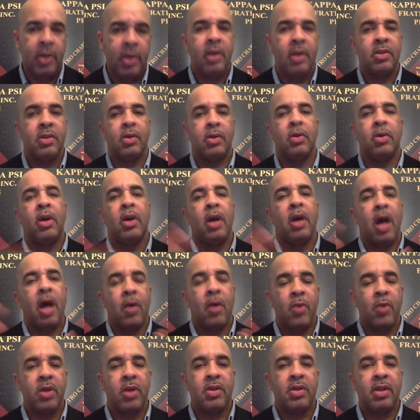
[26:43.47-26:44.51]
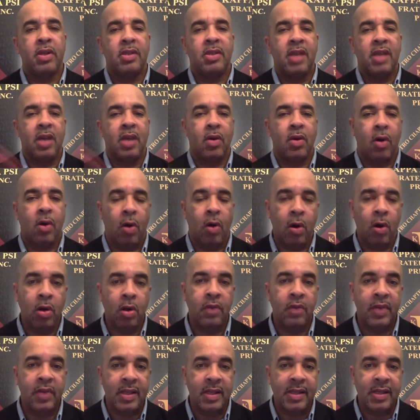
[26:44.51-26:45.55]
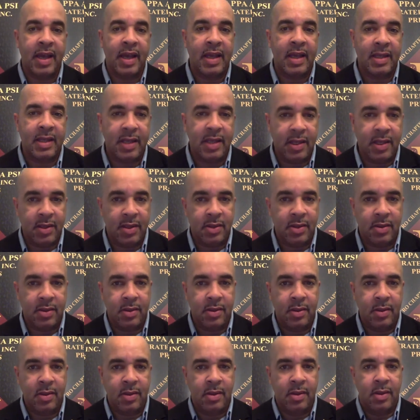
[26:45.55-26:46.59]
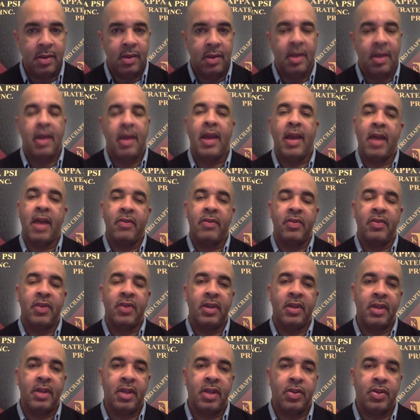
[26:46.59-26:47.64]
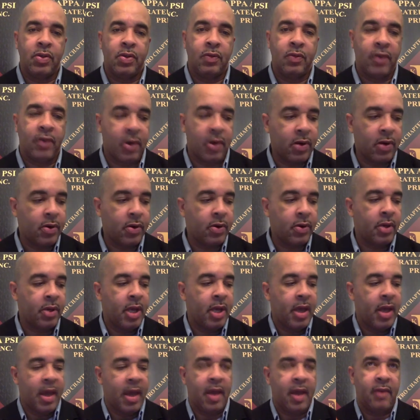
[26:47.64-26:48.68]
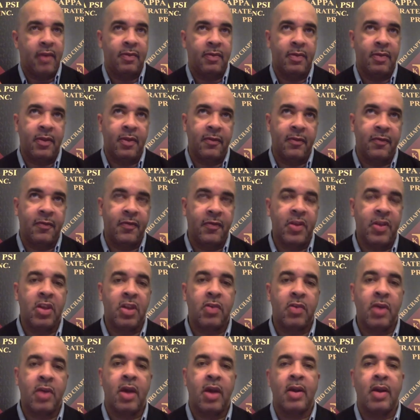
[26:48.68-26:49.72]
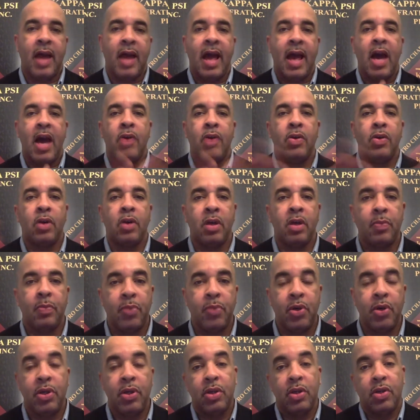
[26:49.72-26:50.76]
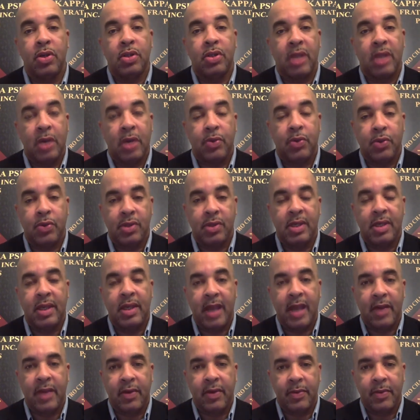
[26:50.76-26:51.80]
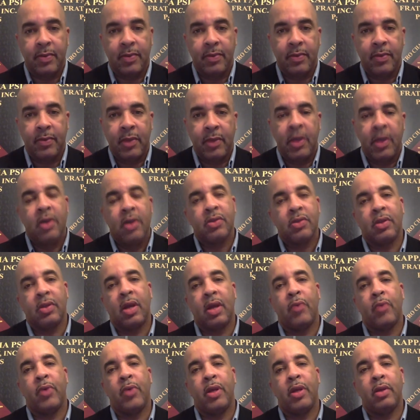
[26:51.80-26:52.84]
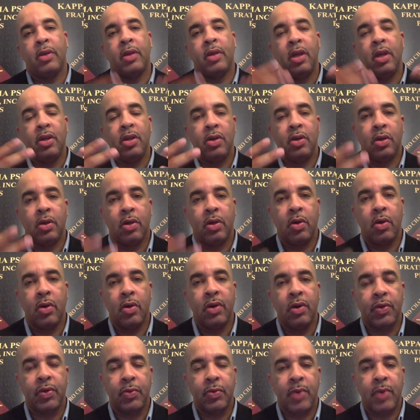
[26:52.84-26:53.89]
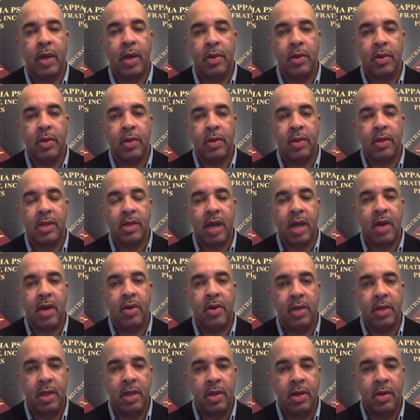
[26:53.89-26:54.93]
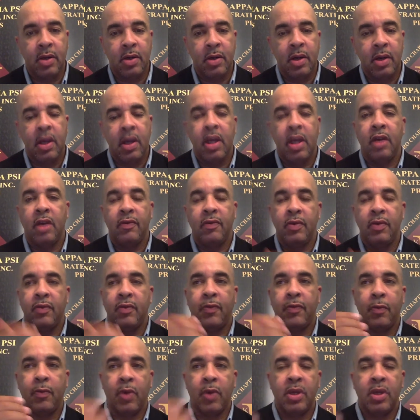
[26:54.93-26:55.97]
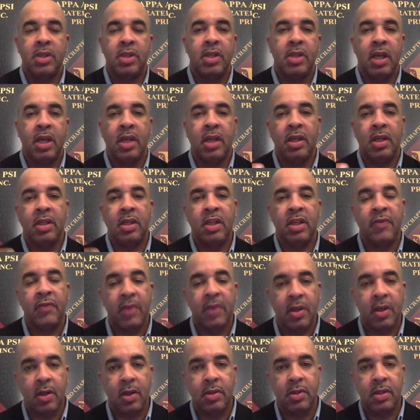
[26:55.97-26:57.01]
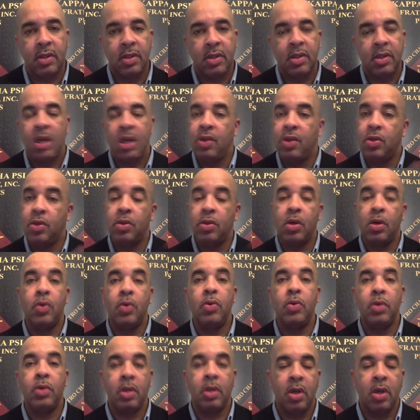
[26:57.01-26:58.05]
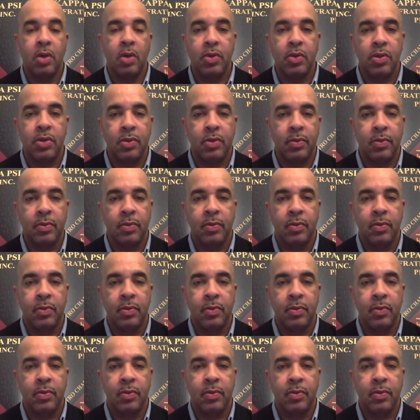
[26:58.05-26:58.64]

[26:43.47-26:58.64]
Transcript: So I want you to take all these ideas, everything that you've heard, and figure out how you're going to put your schedules together, so that when you're going throughout your entire year, and if you've run into any difficulties, you know who to go to.